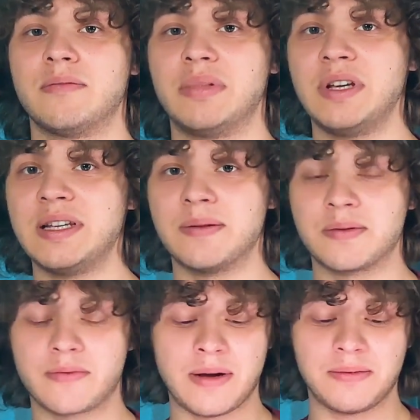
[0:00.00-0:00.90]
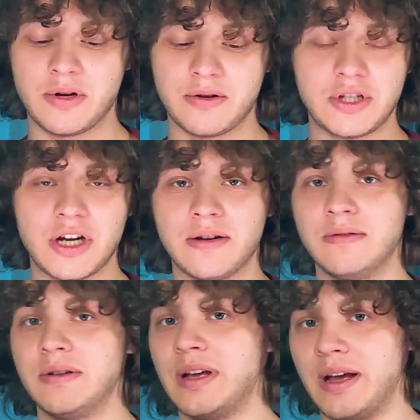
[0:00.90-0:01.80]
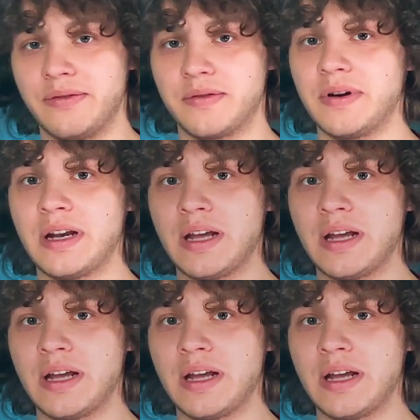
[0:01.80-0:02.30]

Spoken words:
Please subscribe to our channel. Have a great